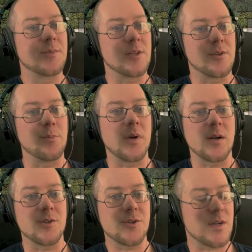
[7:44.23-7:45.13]
either the
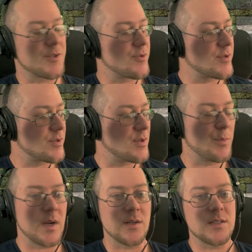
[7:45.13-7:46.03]
buried treasures or the
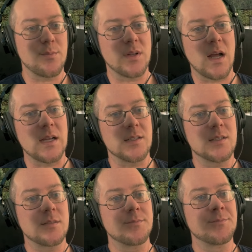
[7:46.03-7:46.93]
buried supplies.